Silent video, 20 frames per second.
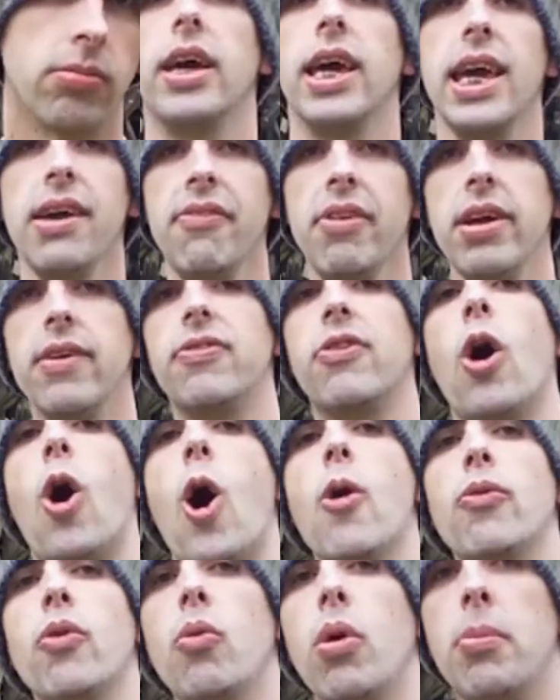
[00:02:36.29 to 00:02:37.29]
Even if the
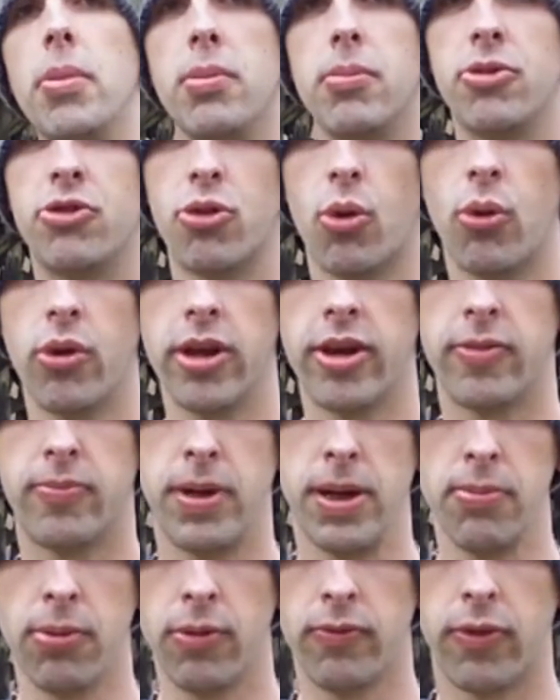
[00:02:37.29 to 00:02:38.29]
overwhelming majority of
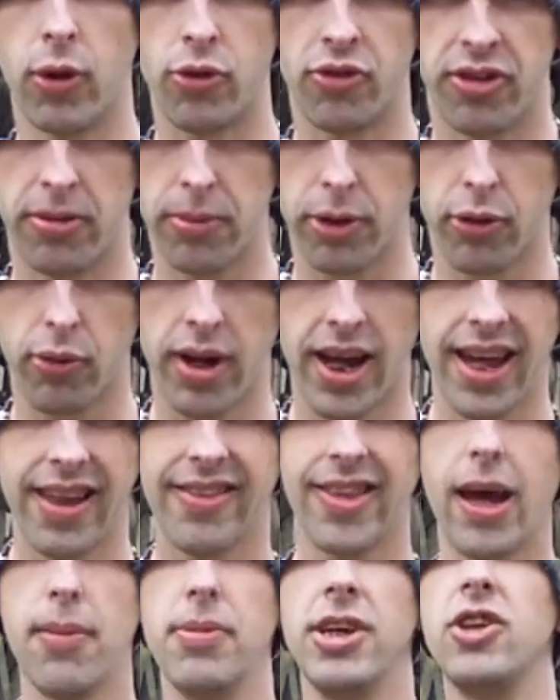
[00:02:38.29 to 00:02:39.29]
people vote
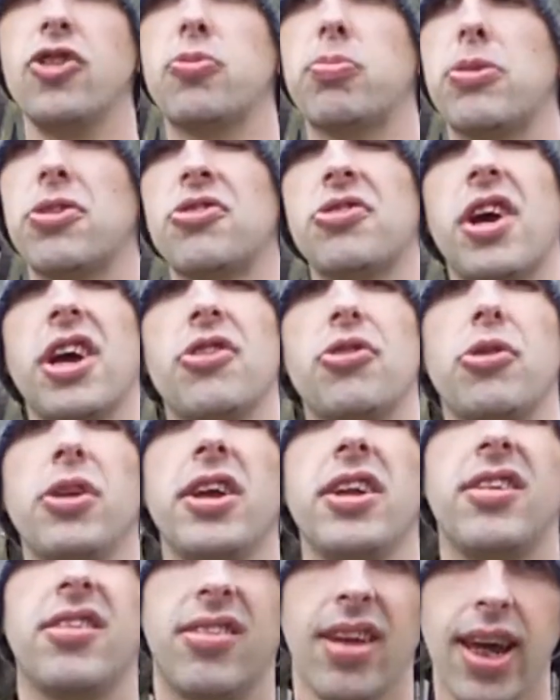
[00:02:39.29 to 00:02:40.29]
Democrat, that means
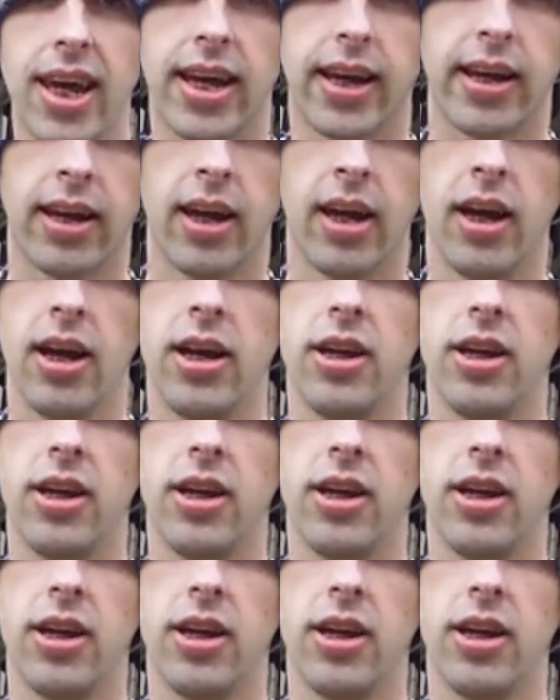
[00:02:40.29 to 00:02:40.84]
precisely dick,